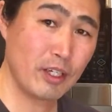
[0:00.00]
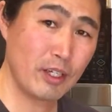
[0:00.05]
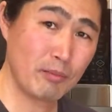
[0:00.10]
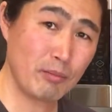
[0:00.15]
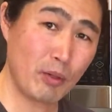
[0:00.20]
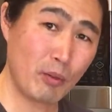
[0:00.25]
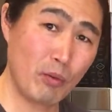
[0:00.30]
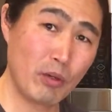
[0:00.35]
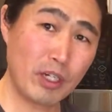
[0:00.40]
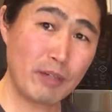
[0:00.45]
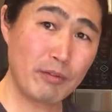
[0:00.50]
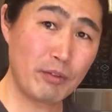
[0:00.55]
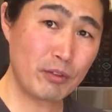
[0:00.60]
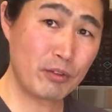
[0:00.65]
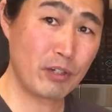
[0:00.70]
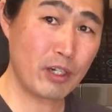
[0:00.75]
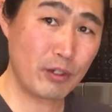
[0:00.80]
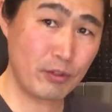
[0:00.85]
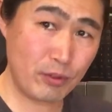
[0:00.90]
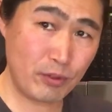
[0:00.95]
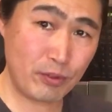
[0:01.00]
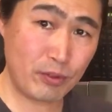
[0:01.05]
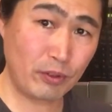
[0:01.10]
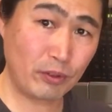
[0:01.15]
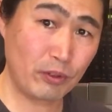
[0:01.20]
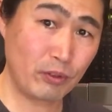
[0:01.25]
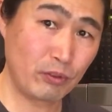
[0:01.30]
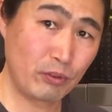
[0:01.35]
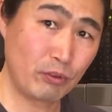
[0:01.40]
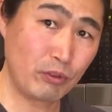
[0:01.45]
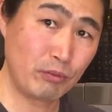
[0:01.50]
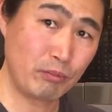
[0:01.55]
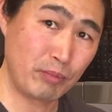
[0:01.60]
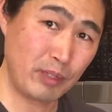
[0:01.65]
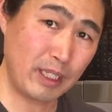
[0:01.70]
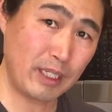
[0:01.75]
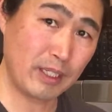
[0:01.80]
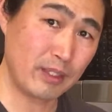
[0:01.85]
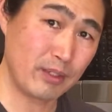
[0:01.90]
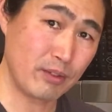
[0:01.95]
But whenever you are using the new
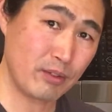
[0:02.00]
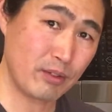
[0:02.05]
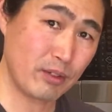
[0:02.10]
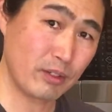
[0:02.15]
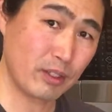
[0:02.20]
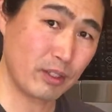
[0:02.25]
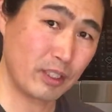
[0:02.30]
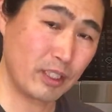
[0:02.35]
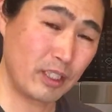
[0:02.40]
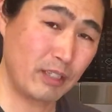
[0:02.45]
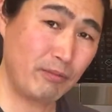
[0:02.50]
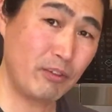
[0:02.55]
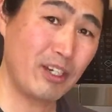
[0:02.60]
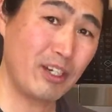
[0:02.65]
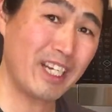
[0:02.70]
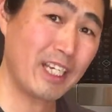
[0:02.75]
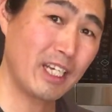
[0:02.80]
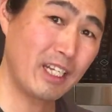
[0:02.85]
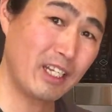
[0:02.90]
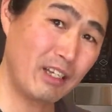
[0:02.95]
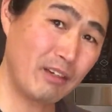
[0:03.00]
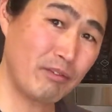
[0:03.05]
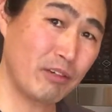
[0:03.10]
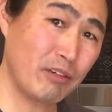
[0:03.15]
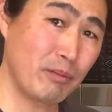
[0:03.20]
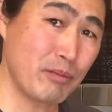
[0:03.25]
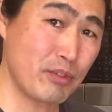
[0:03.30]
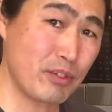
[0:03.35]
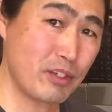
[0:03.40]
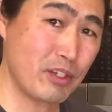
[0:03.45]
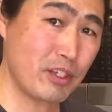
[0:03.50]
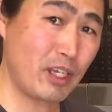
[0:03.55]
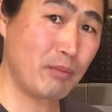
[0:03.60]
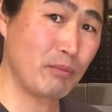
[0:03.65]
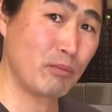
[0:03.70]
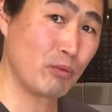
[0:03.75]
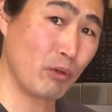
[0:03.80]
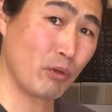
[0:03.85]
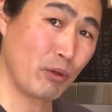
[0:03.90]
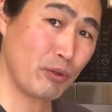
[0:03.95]
beans, if you are getting from
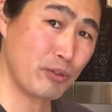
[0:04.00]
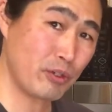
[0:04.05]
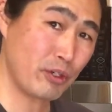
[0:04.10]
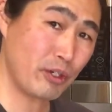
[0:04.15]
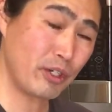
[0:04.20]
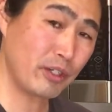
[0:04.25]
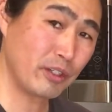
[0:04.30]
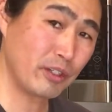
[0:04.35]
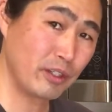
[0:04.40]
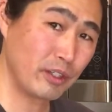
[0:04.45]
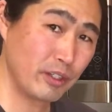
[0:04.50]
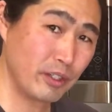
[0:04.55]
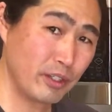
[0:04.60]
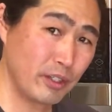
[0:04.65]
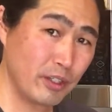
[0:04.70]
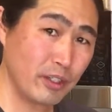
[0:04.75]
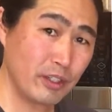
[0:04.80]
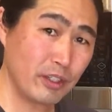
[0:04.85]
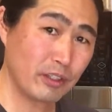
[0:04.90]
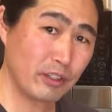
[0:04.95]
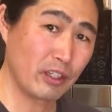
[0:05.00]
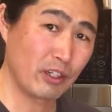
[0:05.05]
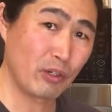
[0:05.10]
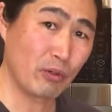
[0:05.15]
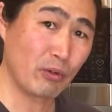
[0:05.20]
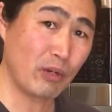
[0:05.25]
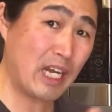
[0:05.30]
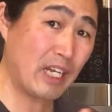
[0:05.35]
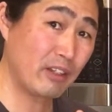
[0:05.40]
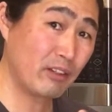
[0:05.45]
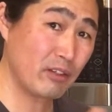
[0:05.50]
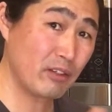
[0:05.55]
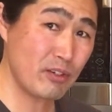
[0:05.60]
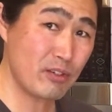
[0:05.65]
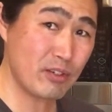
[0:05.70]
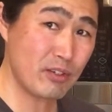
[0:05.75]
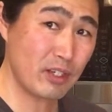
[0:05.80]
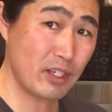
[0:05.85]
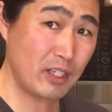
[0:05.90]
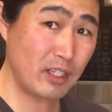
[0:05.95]
same roaster, the grinder
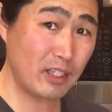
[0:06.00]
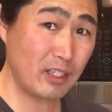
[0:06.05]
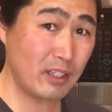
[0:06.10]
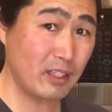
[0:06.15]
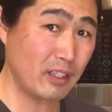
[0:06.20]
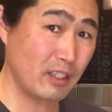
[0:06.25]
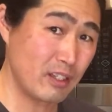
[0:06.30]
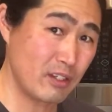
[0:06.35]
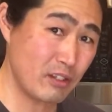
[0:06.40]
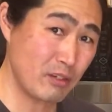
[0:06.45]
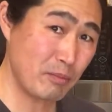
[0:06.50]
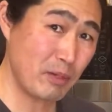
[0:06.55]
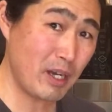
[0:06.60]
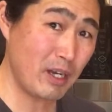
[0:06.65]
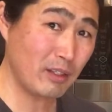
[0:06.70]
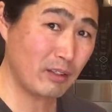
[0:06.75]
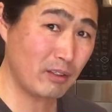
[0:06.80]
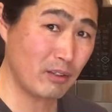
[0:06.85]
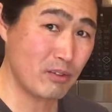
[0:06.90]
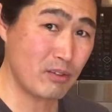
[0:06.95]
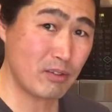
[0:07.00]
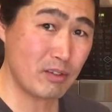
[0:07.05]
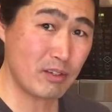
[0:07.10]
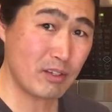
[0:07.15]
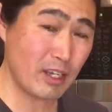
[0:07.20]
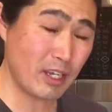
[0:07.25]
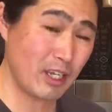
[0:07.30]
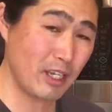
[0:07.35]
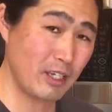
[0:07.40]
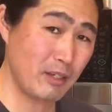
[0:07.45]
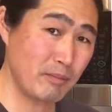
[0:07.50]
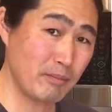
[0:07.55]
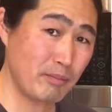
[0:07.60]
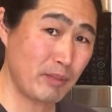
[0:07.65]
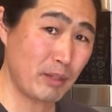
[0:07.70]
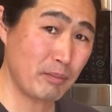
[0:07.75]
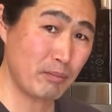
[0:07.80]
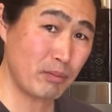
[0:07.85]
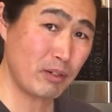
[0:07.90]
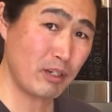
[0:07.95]
setting is about the same,
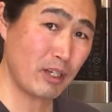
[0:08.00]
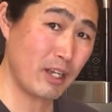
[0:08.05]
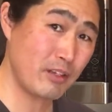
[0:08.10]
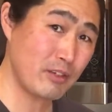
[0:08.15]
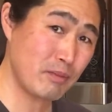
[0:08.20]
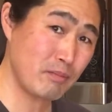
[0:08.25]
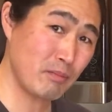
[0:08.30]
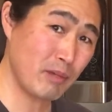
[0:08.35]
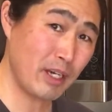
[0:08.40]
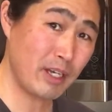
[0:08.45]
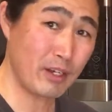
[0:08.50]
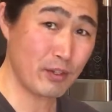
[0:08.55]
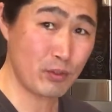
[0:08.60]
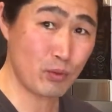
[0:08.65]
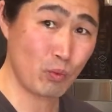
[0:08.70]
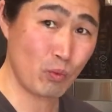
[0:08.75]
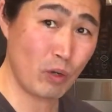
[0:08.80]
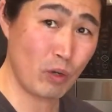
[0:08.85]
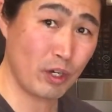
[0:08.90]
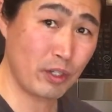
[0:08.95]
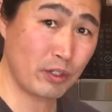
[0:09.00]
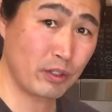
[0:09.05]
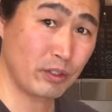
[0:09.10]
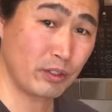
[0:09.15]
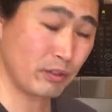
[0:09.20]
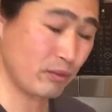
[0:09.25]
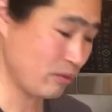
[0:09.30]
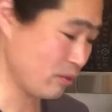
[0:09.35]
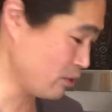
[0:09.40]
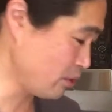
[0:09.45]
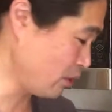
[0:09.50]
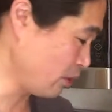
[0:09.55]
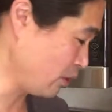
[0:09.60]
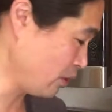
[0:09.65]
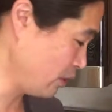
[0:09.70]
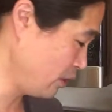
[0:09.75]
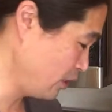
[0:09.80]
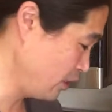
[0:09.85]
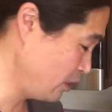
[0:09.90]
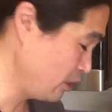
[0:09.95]
±1.
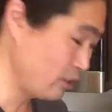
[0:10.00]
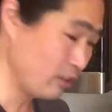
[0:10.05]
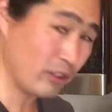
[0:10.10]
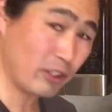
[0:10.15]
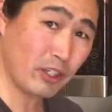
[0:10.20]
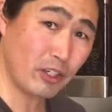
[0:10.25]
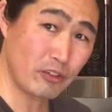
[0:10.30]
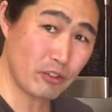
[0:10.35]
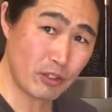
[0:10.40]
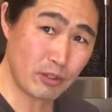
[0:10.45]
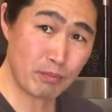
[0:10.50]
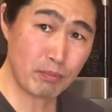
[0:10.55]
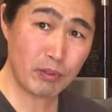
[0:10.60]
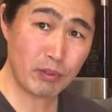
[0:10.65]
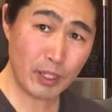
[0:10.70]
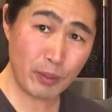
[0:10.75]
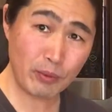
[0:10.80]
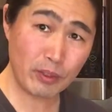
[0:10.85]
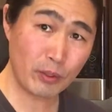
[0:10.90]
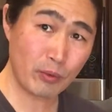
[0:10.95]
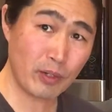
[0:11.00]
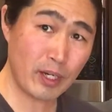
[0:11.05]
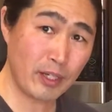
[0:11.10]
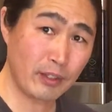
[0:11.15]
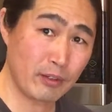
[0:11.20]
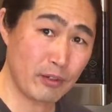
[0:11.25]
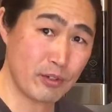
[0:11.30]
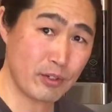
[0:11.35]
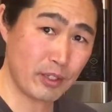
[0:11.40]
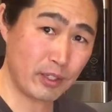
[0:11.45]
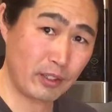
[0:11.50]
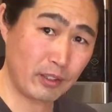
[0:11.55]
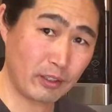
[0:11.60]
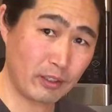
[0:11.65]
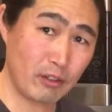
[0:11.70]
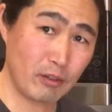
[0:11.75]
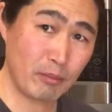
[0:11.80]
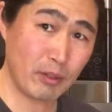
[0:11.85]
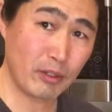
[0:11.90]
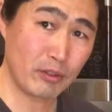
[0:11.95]
So you can just play with the grinder setting
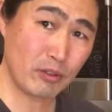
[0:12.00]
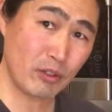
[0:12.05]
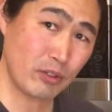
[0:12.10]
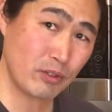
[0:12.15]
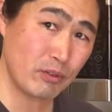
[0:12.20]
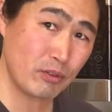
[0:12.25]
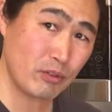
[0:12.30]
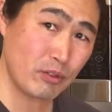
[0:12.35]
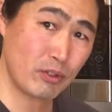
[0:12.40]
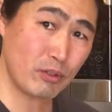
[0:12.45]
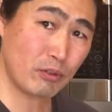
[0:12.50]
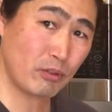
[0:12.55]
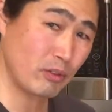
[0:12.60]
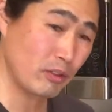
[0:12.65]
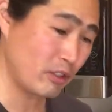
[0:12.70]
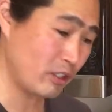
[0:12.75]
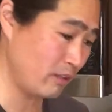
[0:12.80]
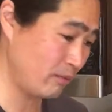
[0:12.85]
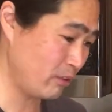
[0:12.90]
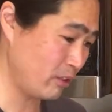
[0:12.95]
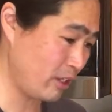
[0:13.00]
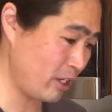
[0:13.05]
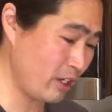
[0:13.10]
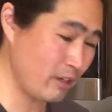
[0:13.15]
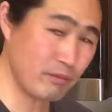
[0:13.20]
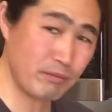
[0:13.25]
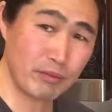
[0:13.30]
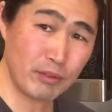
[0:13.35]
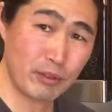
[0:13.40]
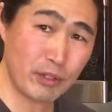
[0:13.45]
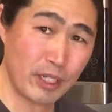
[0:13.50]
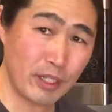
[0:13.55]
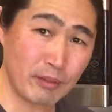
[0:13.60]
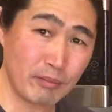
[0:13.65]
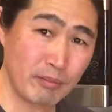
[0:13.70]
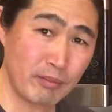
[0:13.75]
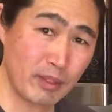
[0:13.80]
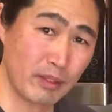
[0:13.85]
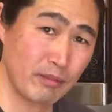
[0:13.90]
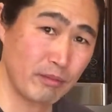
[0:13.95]
there, but just give you a handful and
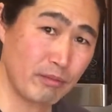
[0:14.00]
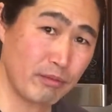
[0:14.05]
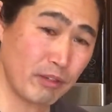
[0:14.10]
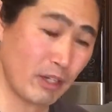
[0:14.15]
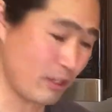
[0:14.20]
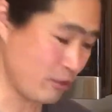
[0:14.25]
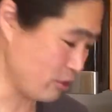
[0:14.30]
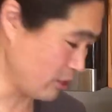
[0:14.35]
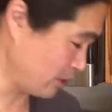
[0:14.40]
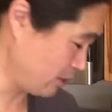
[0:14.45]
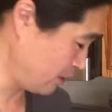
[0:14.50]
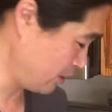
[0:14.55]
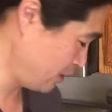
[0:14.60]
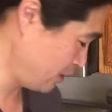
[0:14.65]
flush it,